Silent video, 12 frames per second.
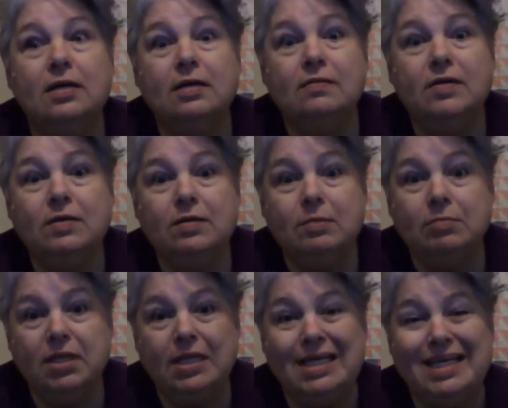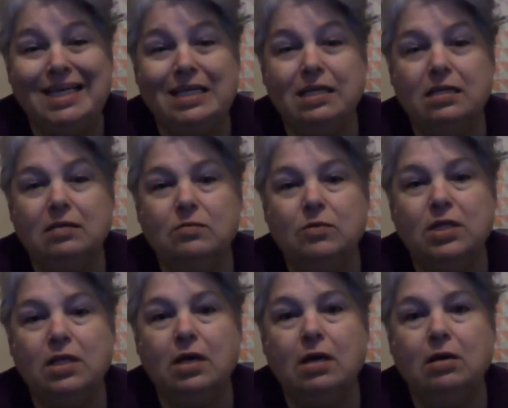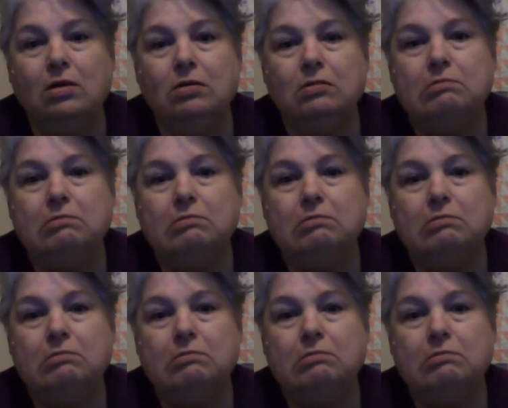of doing a blanket with y'all.